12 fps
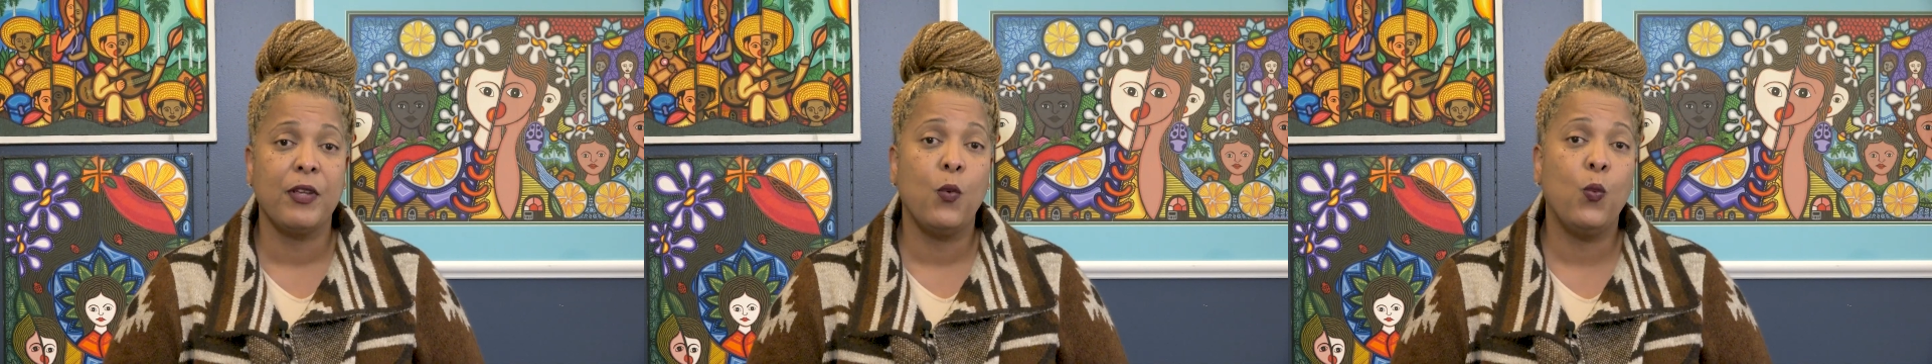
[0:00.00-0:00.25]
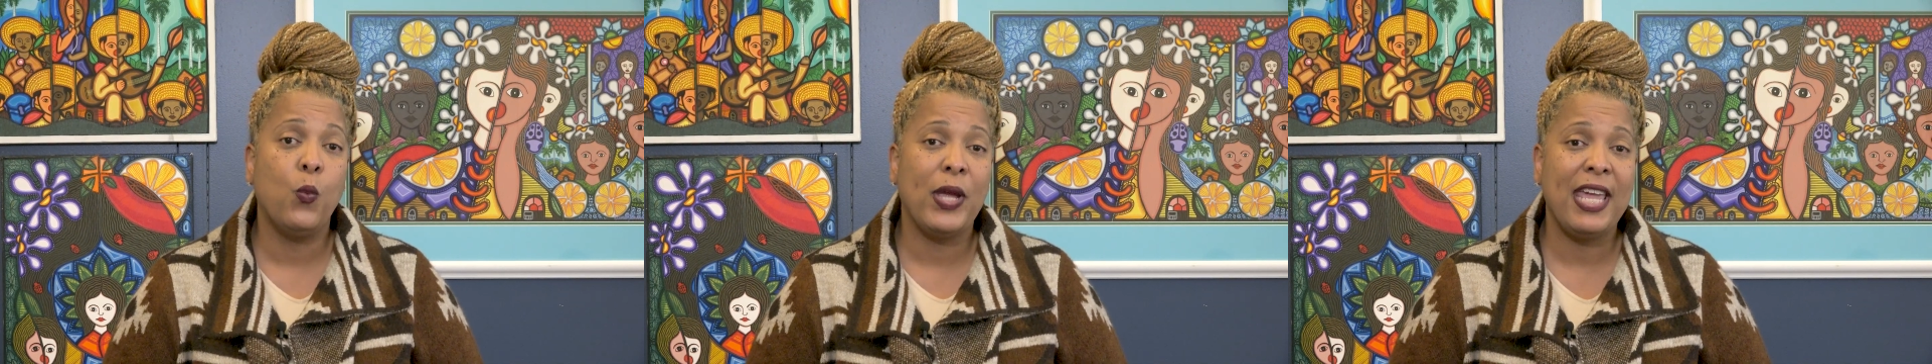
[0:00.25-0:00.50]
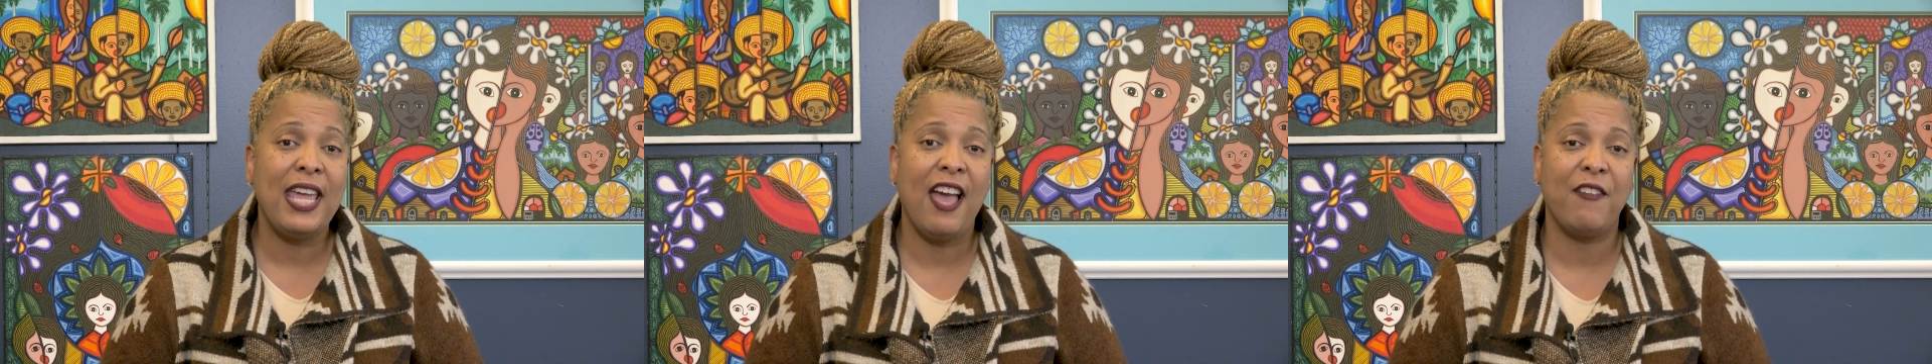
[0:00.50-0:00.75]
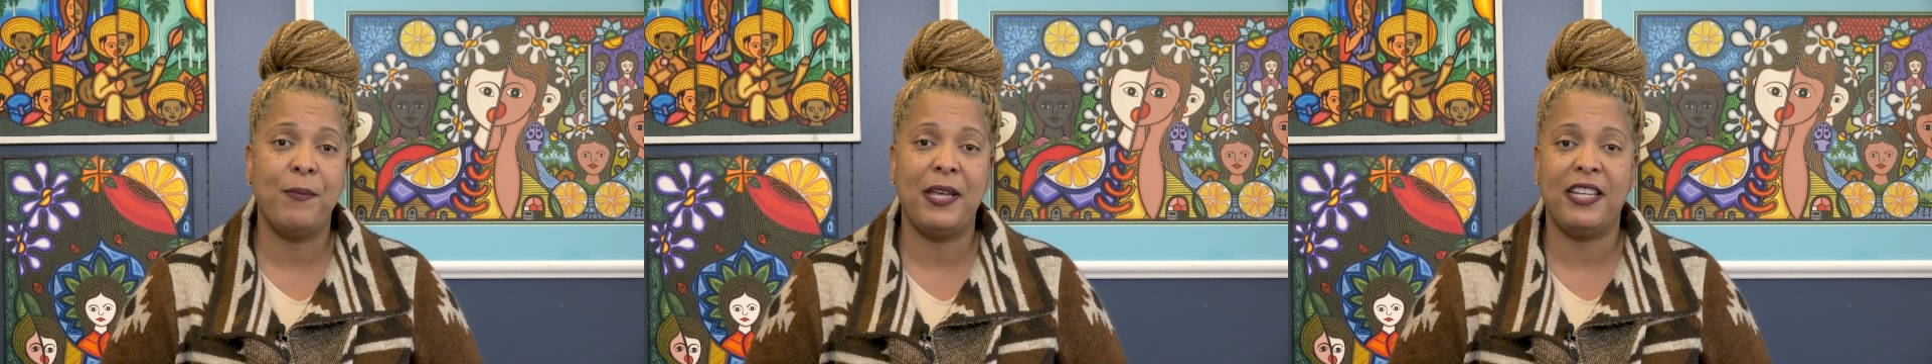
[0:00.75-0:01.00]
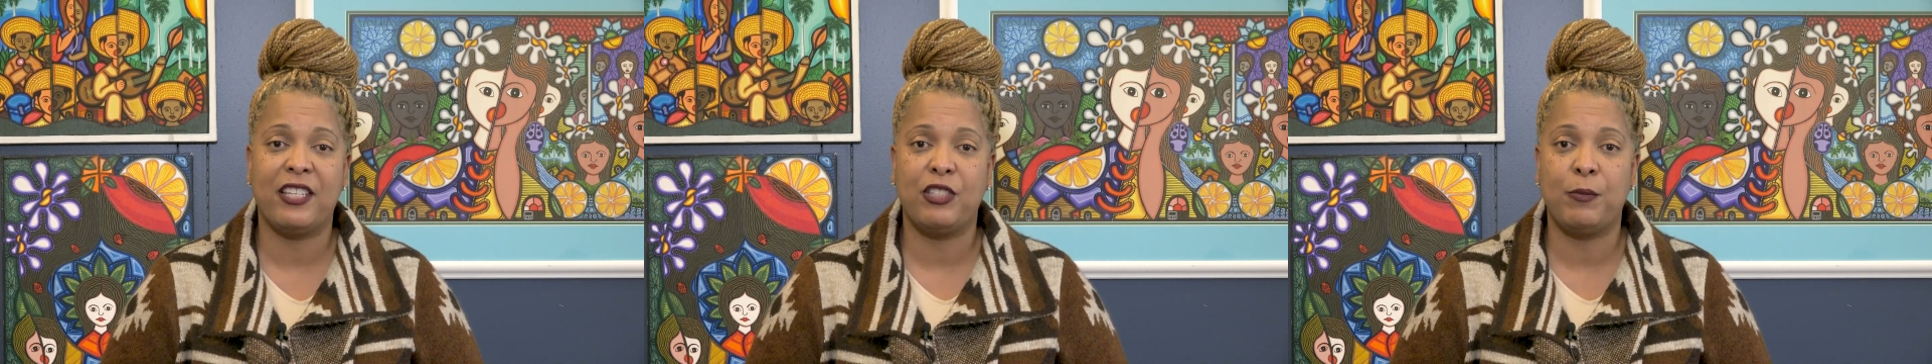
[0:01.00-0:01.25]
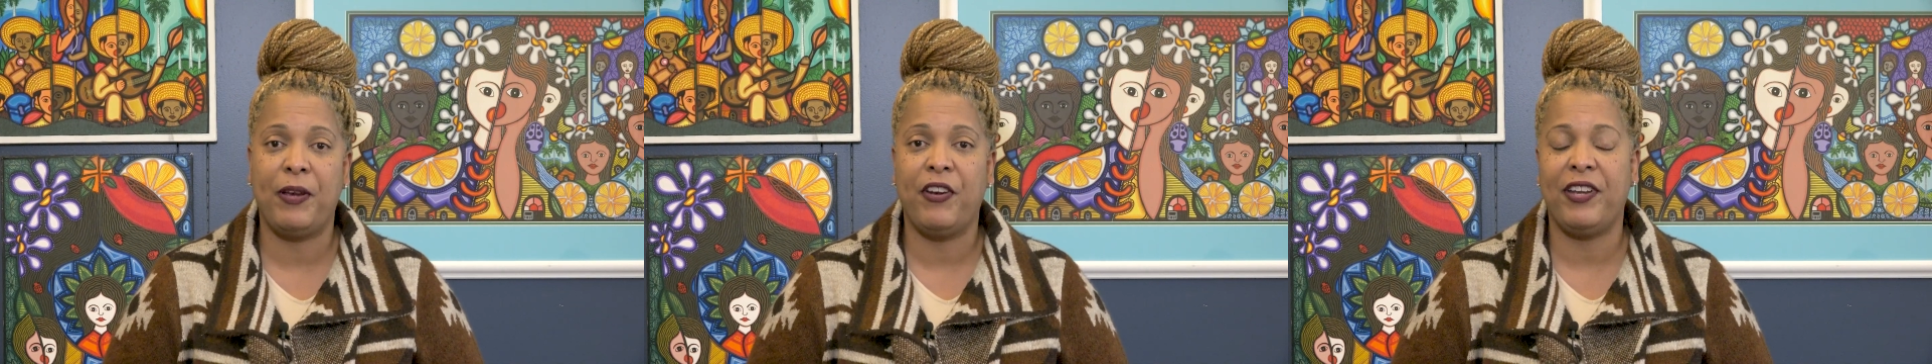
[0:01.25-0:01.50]
We have been
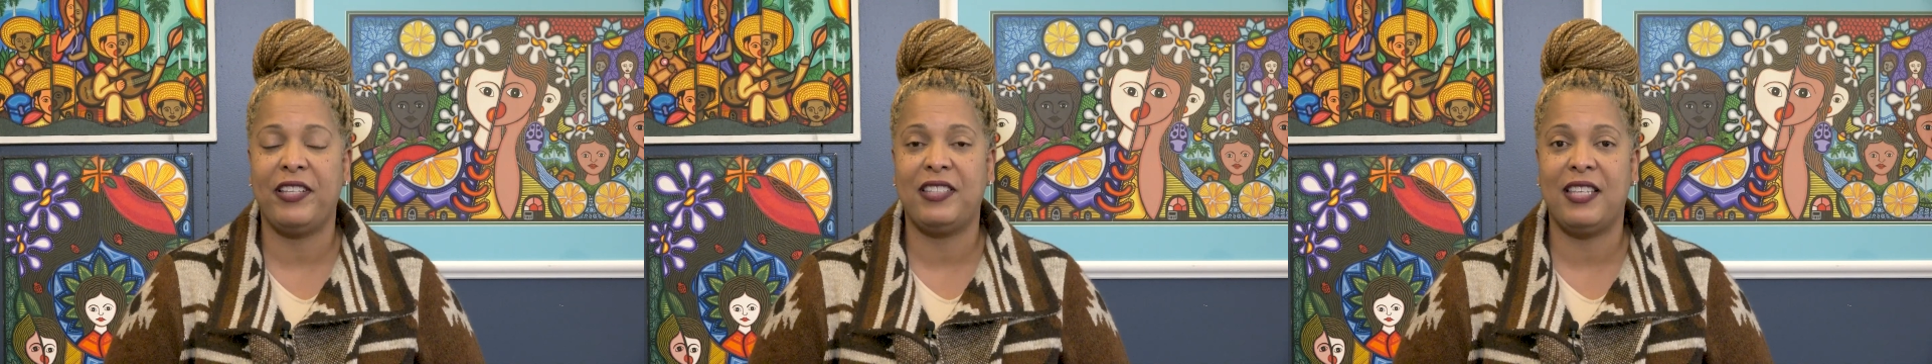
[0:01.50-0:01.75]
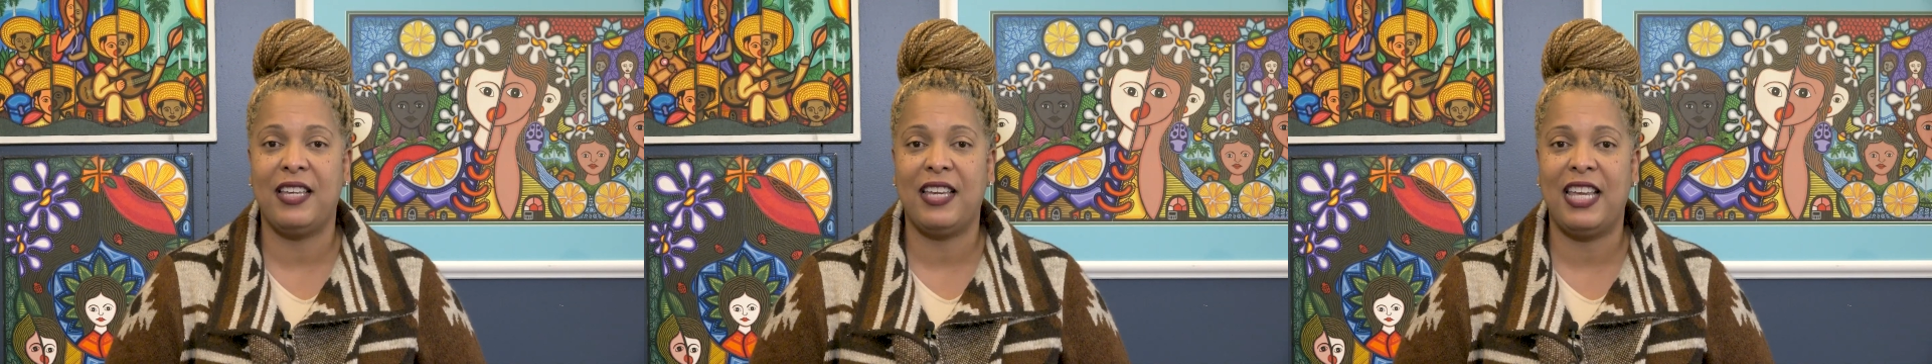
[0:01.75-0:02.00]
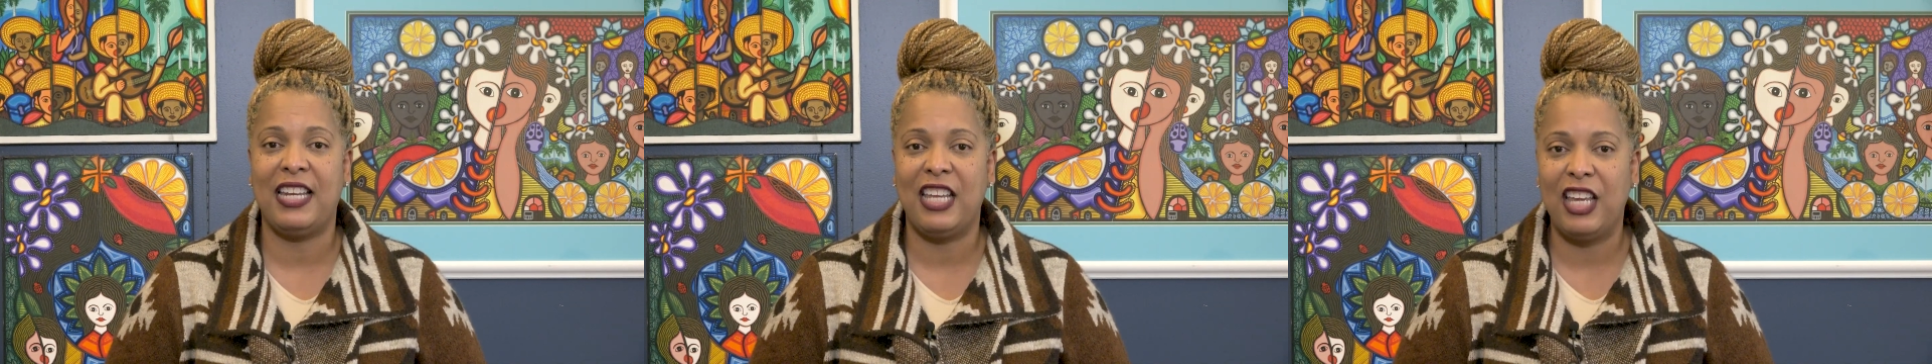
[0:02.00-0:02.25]
experiencing an